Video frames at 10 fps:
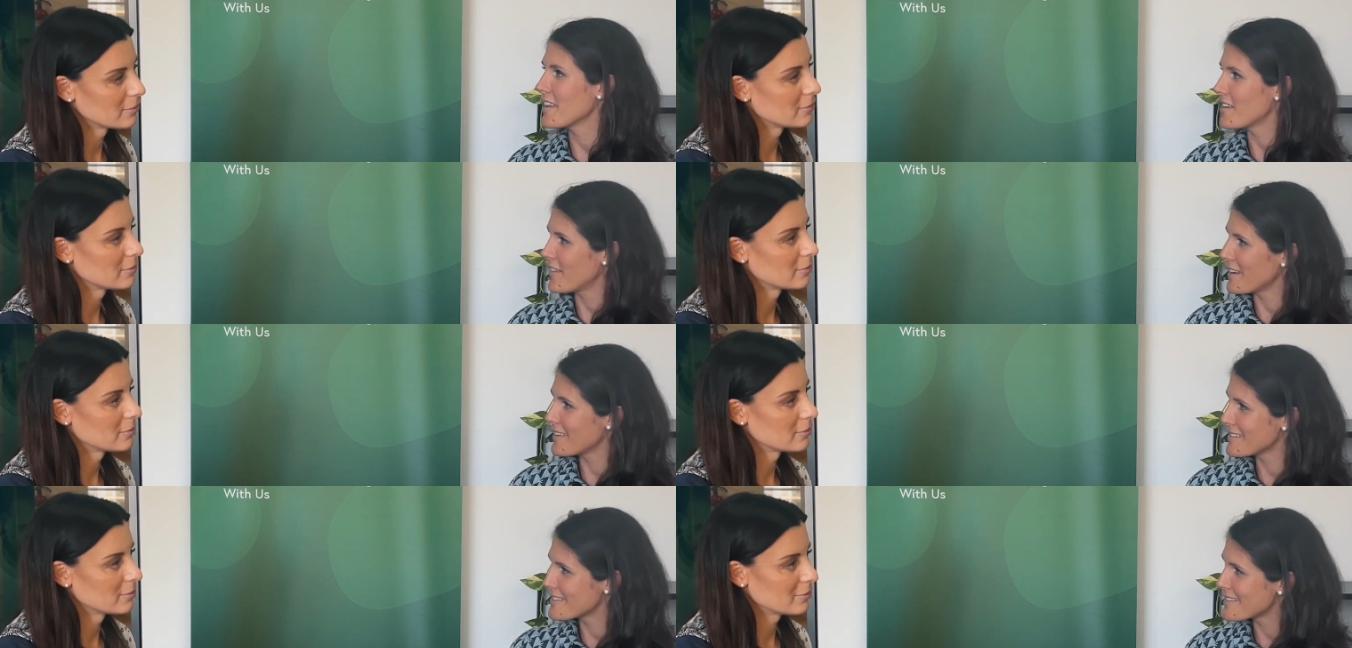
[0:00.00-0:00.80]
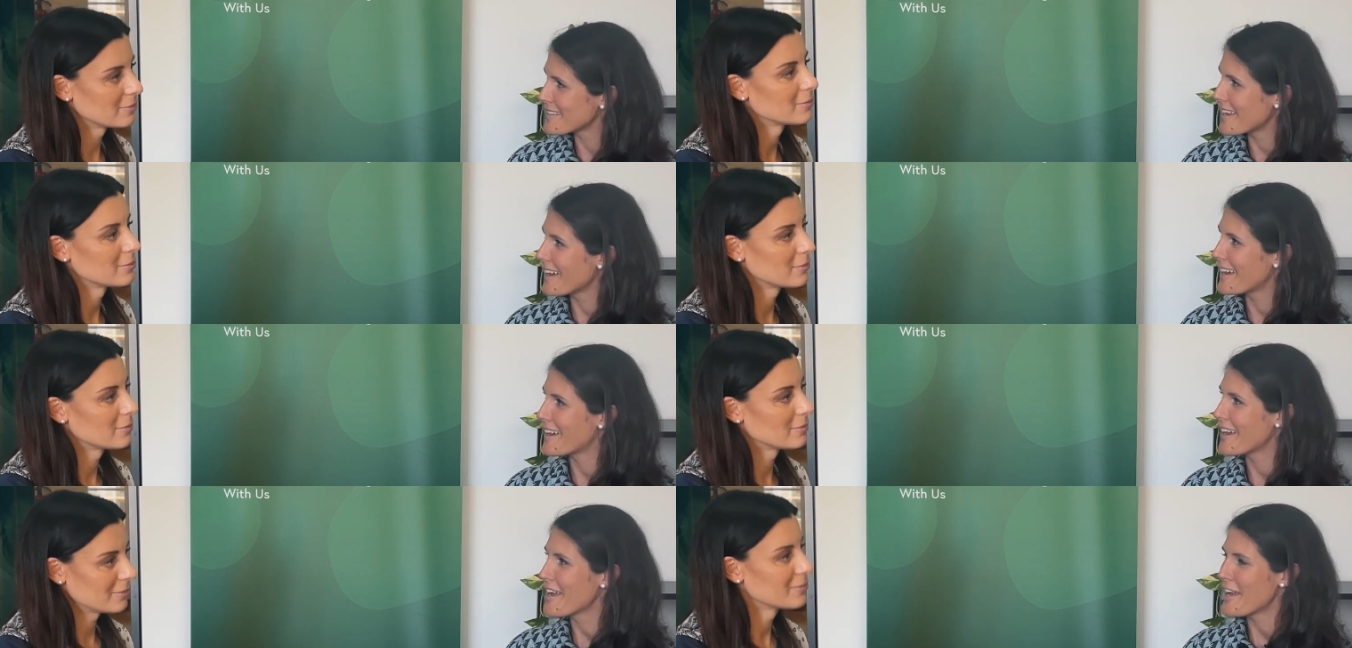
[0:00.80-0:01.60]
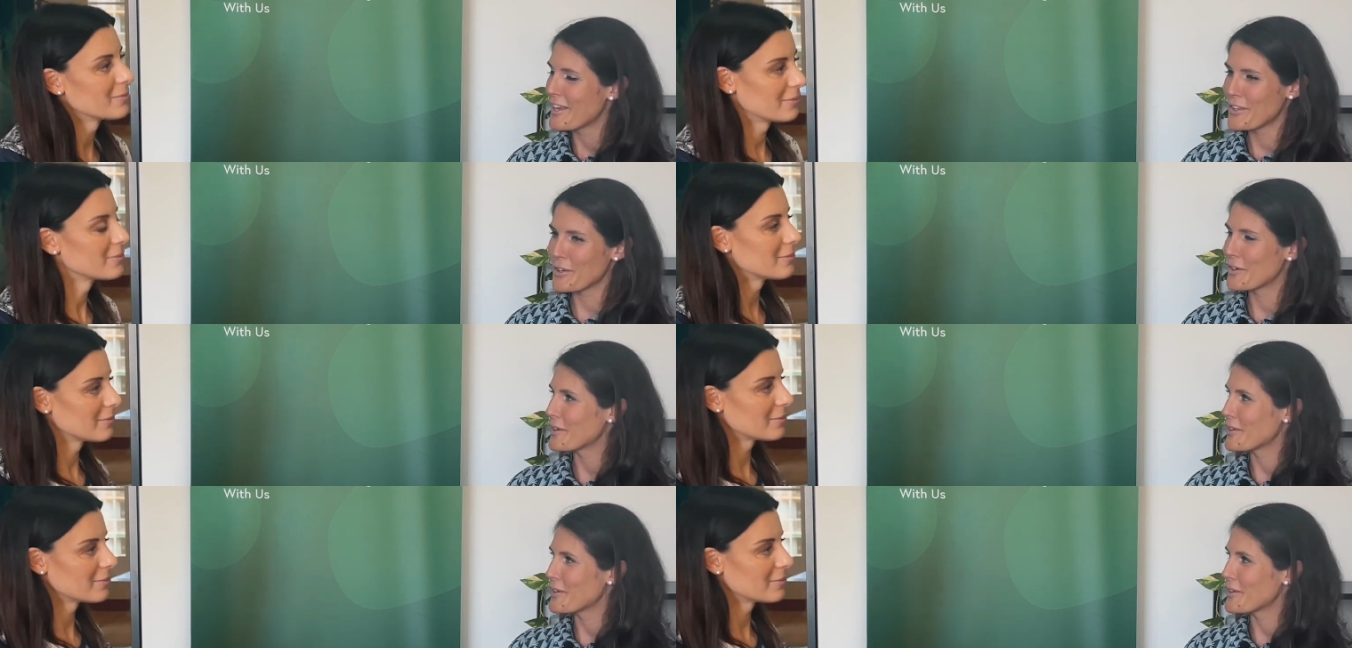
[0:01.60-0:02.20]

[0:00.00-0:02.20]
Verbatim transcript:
Speaker 1: in events. Uh, you,